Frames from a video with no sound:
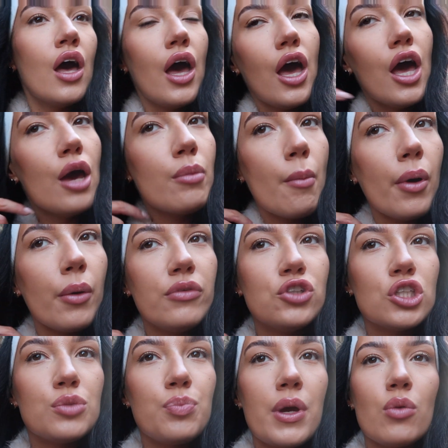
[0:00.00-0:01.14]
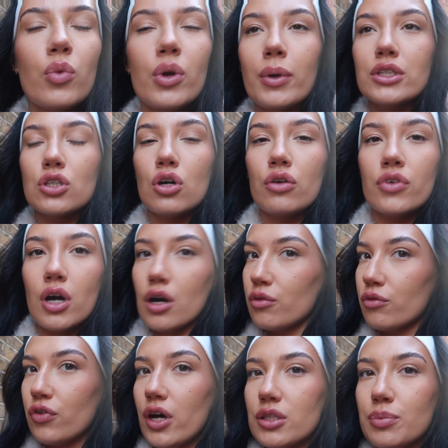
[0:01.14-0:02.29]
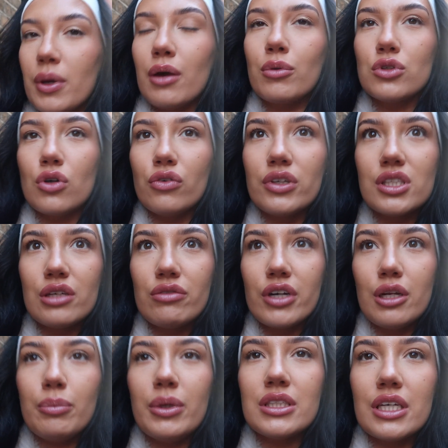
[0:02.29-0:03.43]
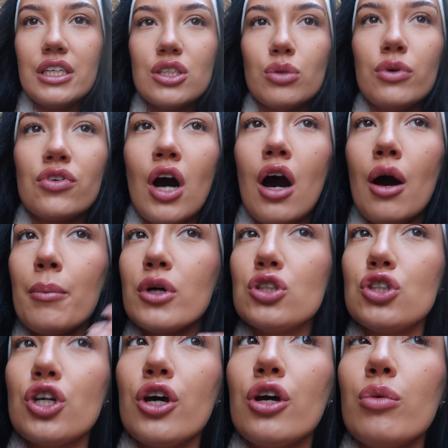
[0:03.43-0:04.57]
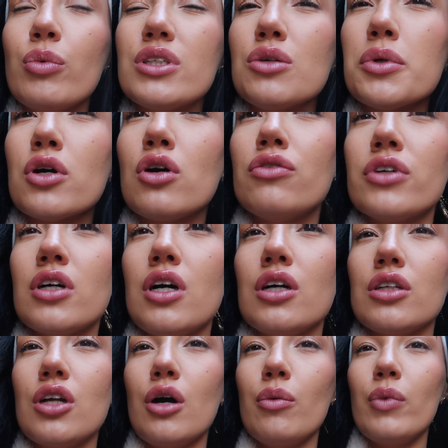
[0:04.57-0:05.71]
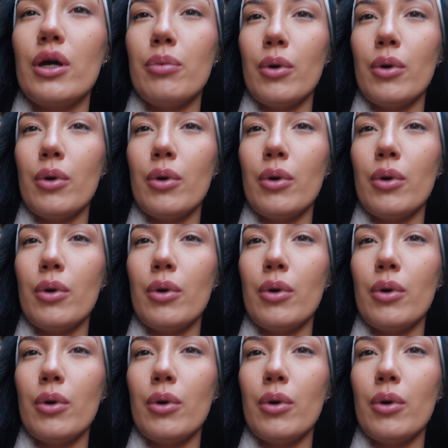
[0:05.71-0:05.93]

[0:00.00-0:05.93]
Um, but we've just been, we went to Covent Garden first, but it was obviously really busy, so we've come to, we're still in Covent Garden, aren't we?